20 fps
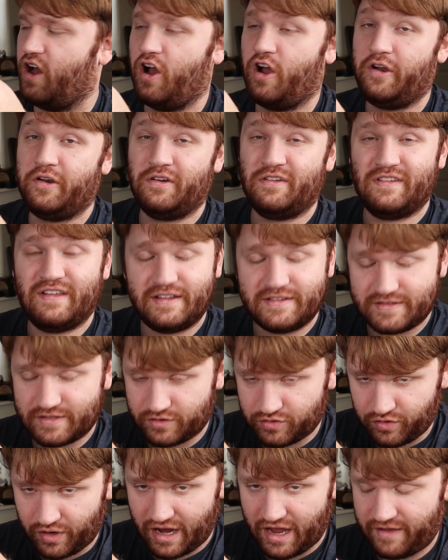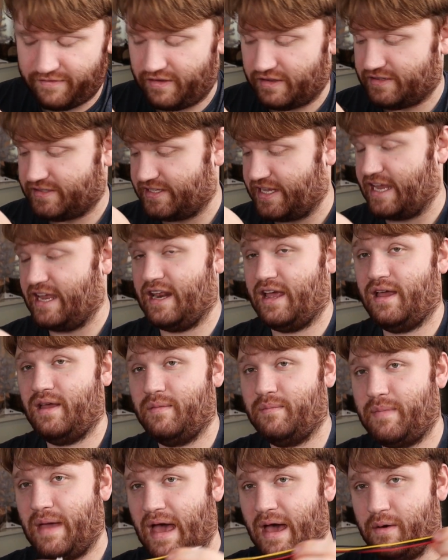hard disk drive SATA
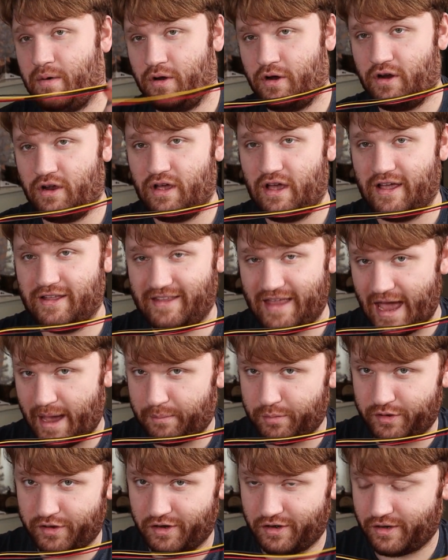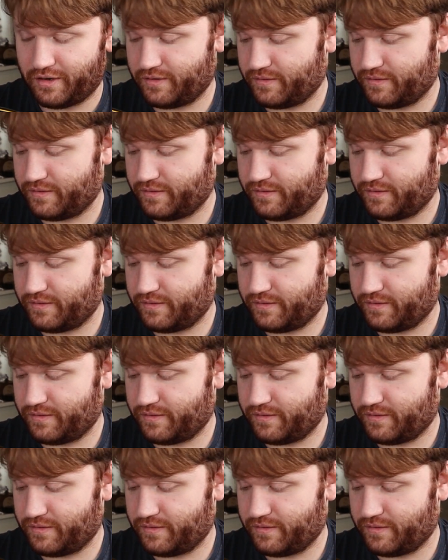power adapter.